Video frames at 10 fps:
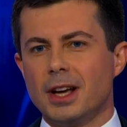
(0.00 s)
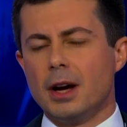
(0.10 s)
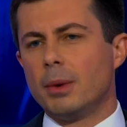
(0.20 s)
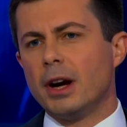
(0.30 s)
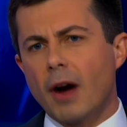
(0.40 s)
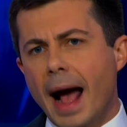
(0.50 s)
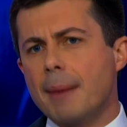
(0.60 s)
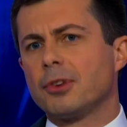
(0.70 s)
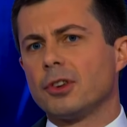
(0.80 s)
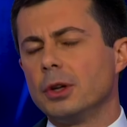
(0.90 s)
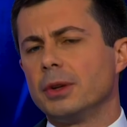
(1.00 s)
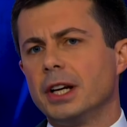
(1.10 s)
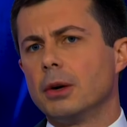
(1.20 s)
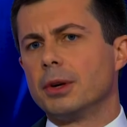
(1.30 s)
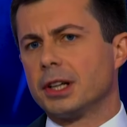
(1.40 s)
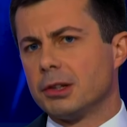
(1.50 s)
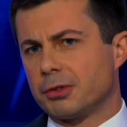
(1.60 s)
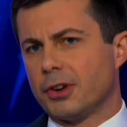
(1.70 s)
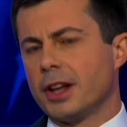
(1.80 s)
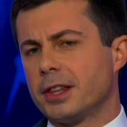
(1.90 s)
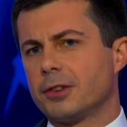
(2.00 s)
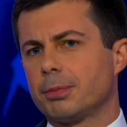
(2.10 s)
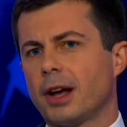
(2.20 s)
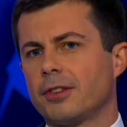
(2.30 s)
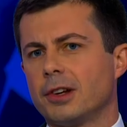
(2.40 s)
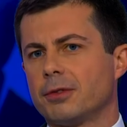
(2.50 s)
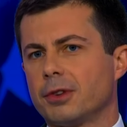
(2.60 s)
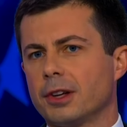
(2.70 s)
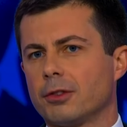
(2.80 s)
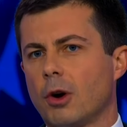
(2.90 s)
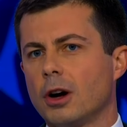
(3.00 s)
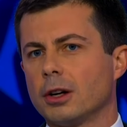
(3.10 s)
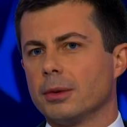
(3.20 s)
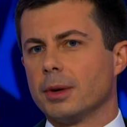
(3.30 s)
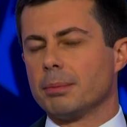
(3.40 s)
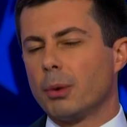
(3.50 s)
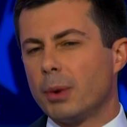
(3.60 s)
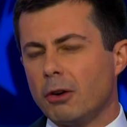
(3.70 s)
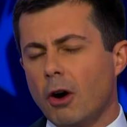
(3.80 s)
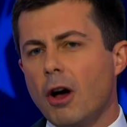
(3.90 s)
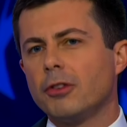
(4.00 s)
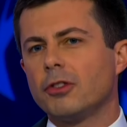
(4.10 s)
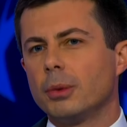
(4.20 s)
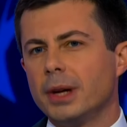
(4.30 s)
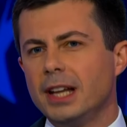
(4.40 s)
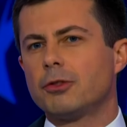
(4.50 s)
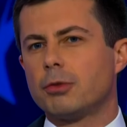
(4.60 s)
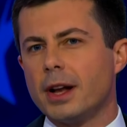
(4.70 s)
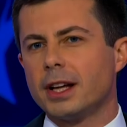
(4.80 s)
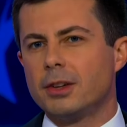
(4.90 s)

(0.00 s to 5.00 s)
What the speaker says: We are absolutely going to confront this president for his wrongdoing, but we are also each running